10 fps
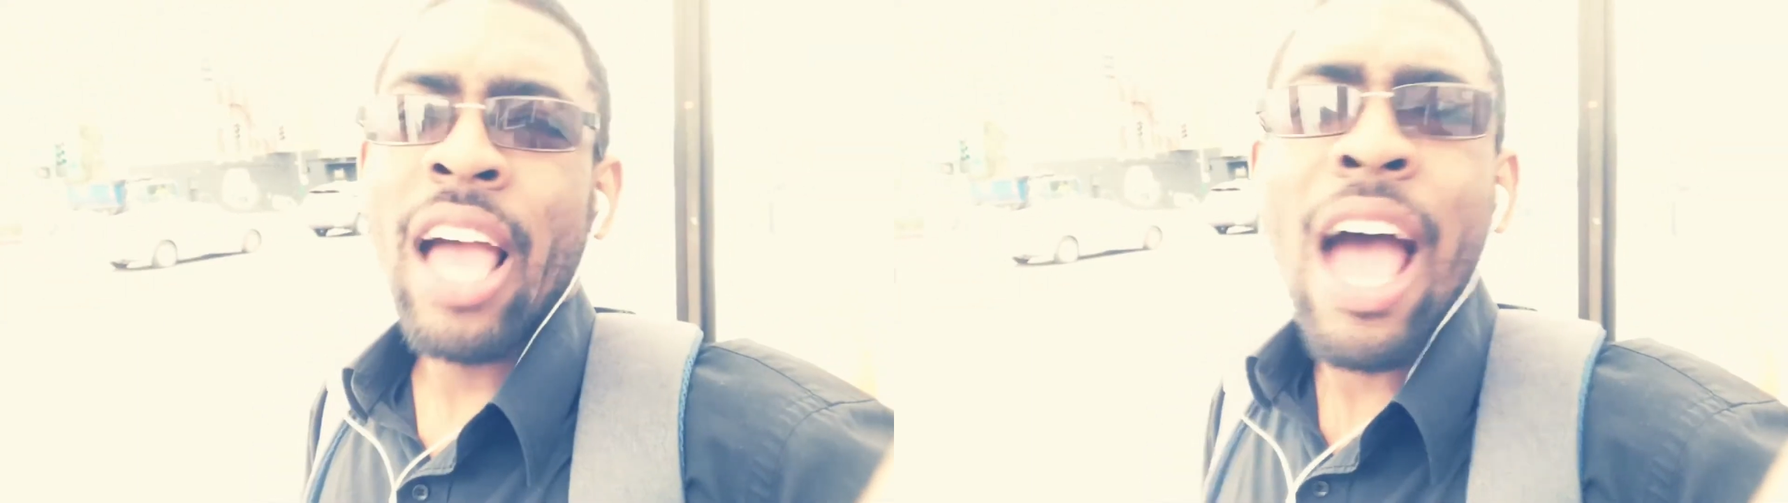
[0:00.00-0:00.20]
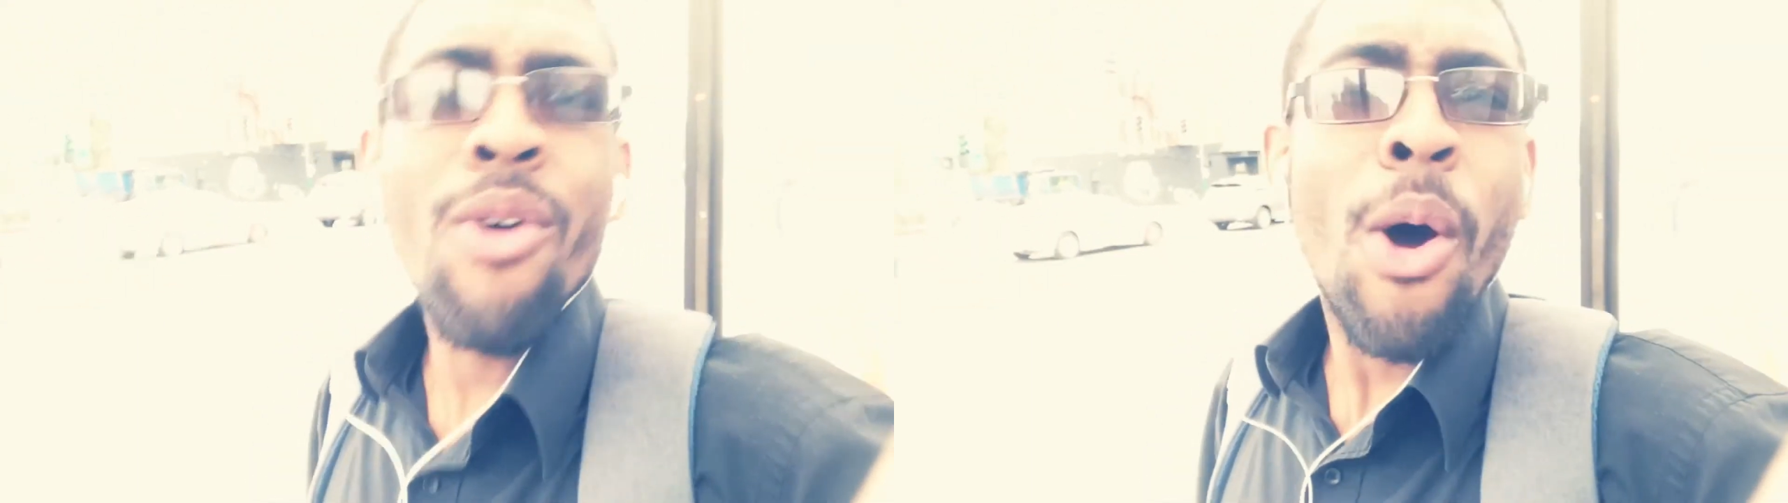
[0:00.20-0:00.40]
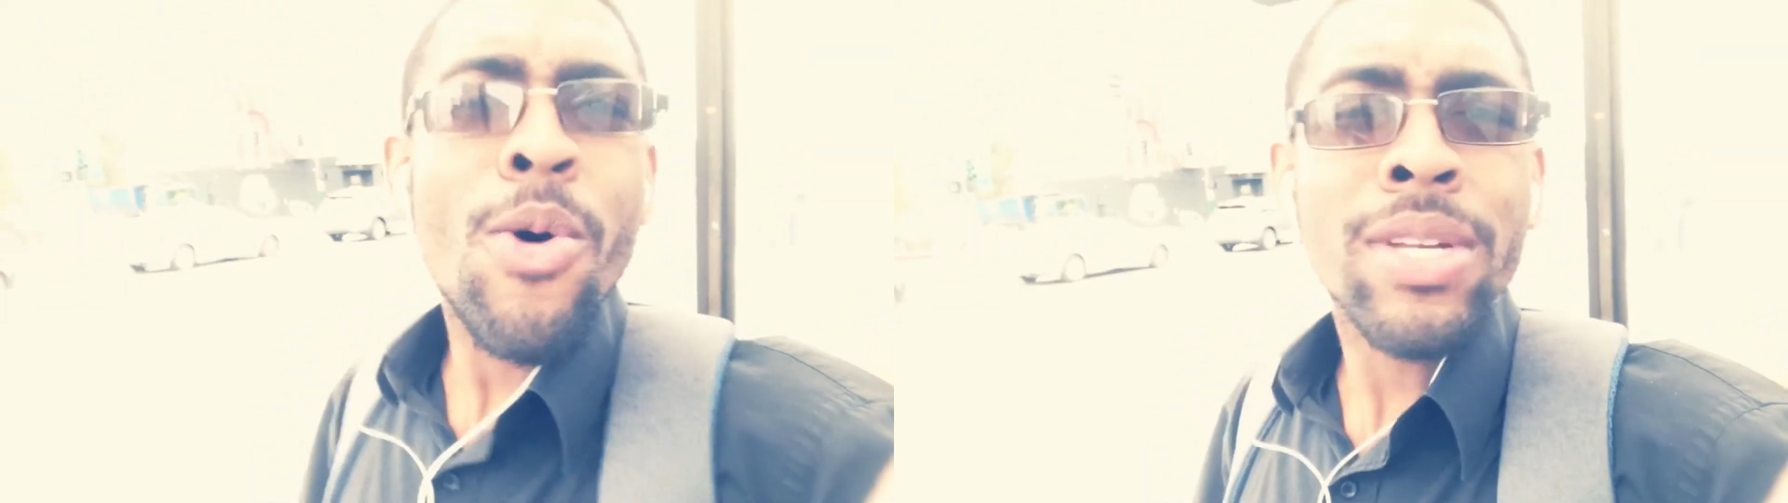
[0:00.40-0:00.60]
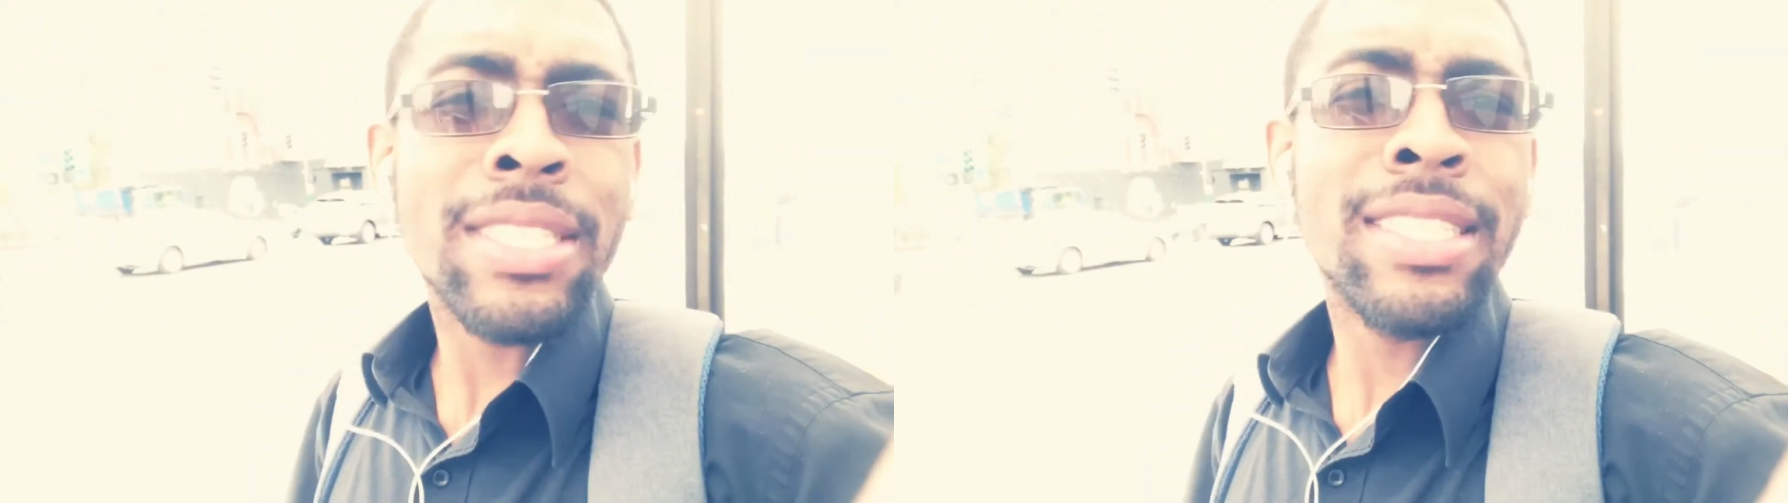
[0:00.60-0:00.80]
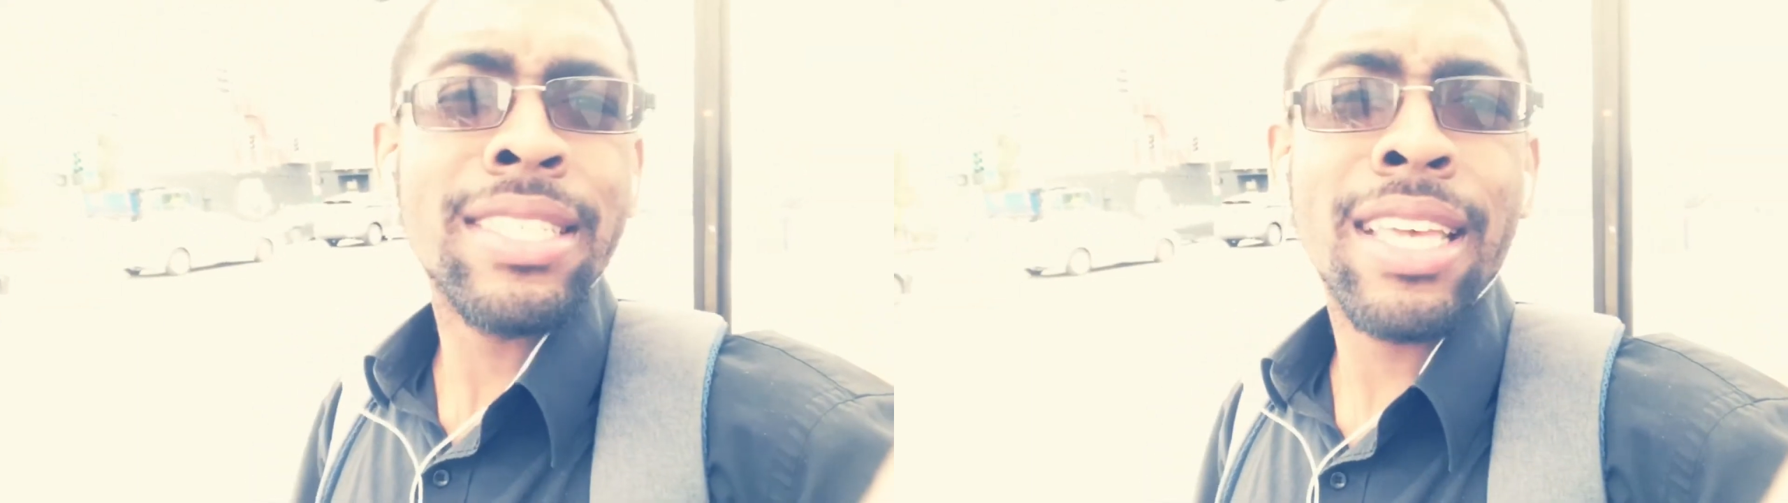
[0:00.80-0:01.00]
how old
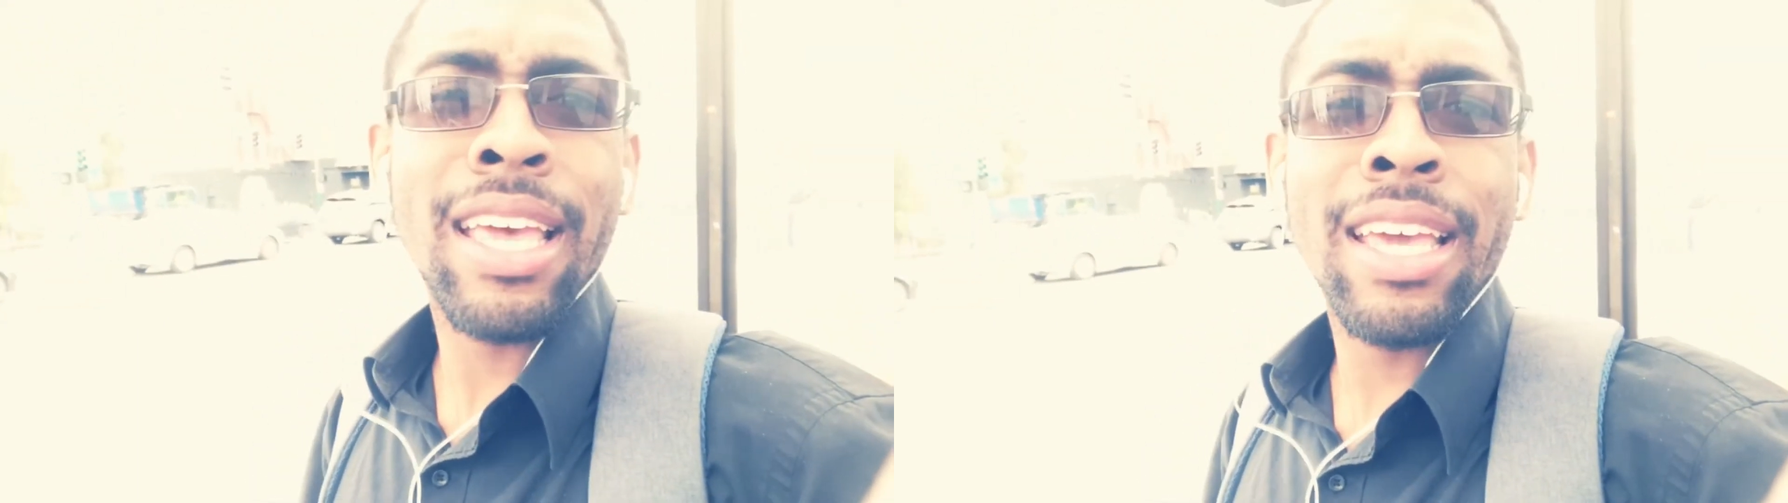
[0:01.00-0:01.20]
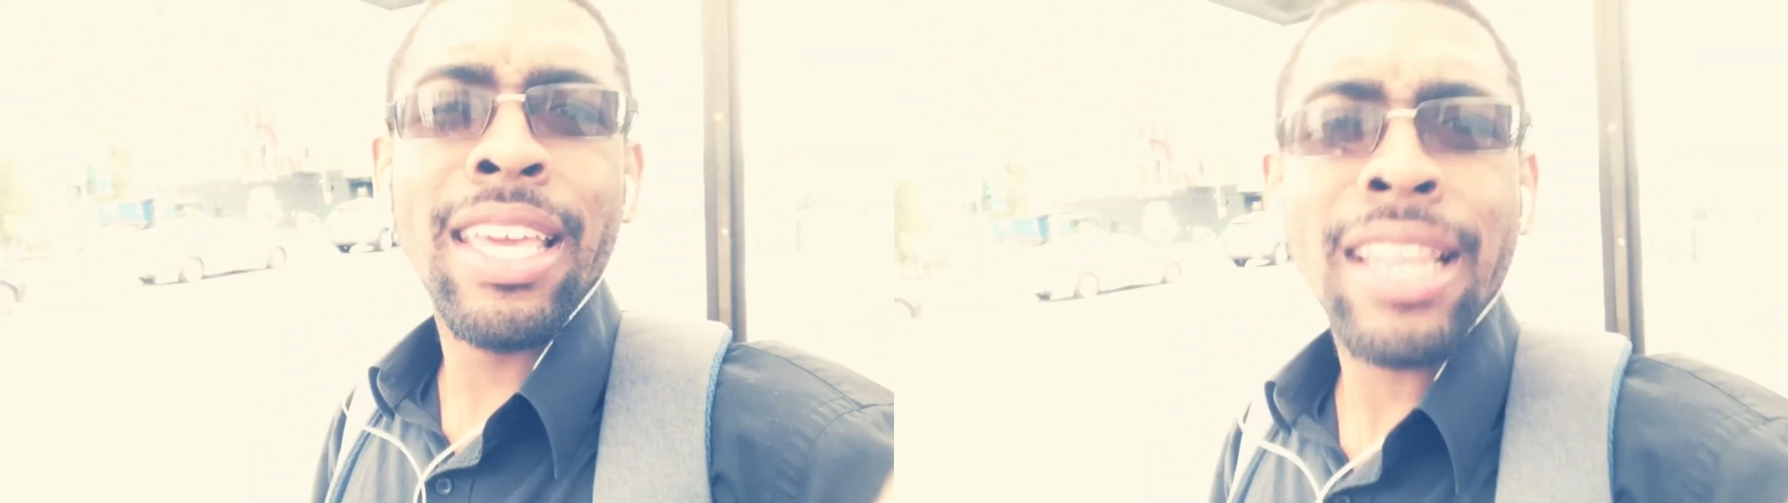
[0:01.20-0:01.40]
is this kid?